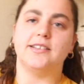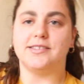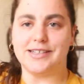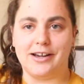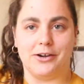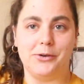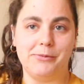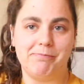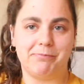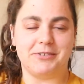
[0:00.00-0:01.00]

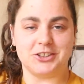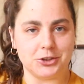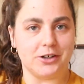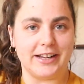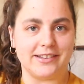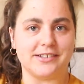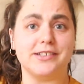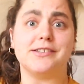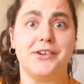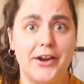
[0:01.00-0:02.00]
So the short answer
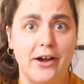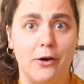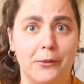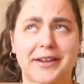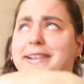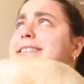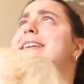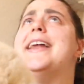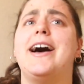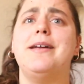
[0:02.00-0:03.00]
is no, it is
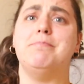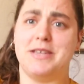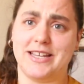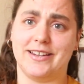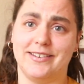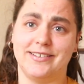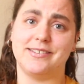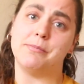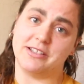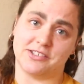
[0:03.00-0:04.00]
not mean
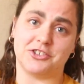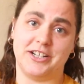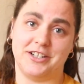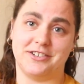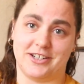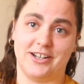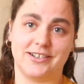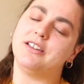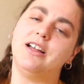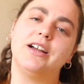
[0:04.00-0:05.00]
to muzzle train your
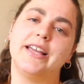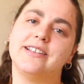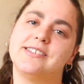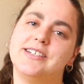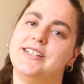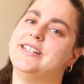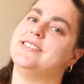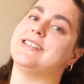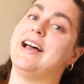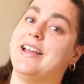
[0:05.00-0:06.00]
dog. The long answer
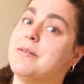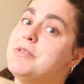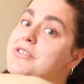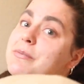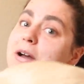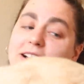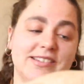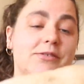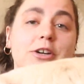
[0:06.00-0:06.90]
is I am using positive